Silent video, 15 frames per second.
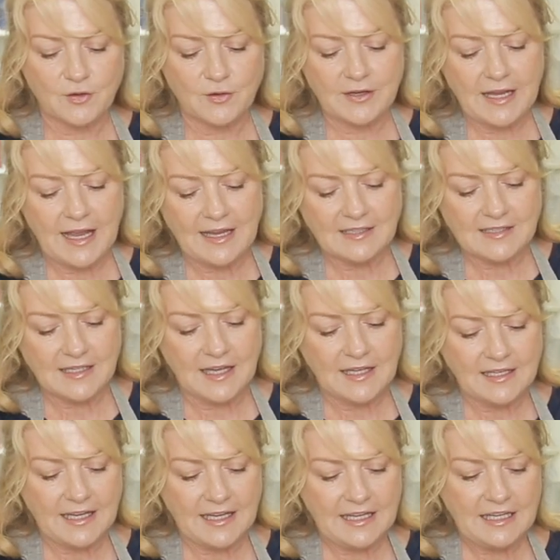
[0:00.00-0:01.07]
create
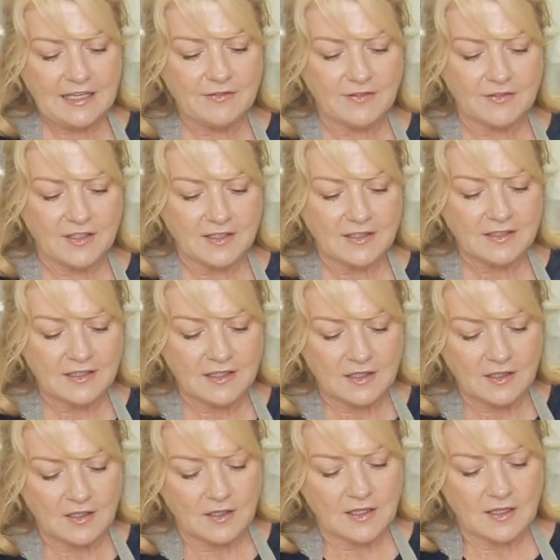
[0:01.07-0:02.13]
an even
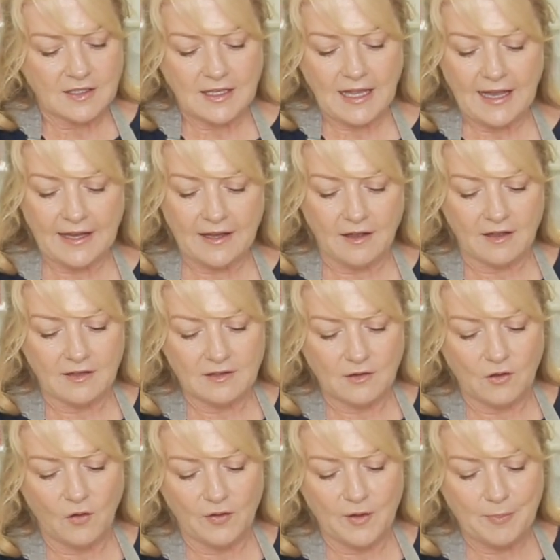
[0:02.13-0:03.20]
layer
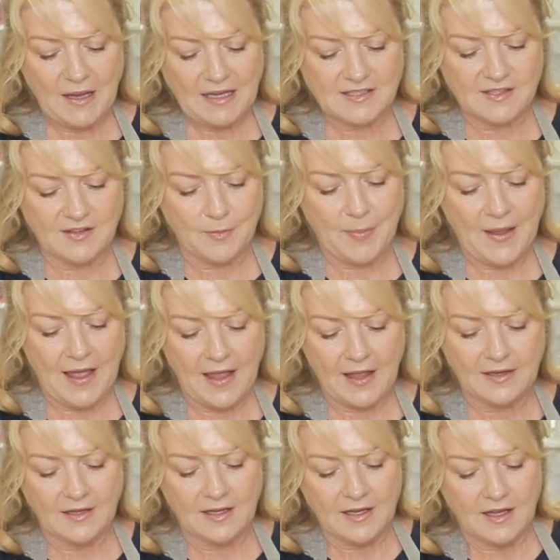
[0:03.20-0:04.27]
on the base of the
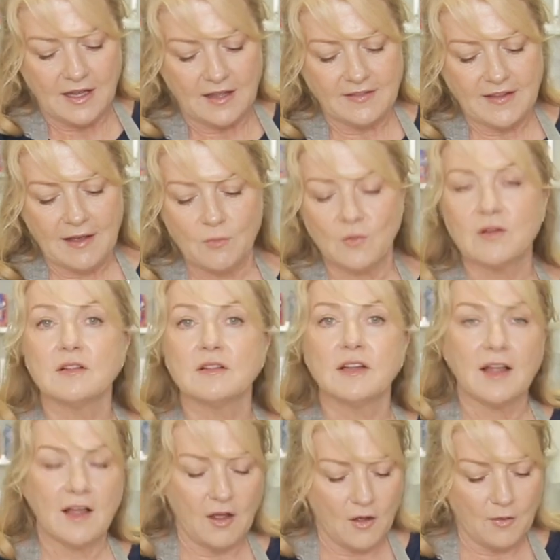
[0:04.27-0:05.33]
pan. And that will
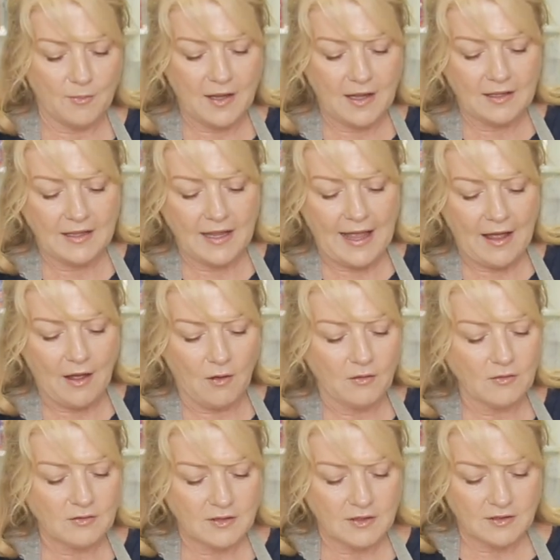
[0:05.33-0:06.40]
allow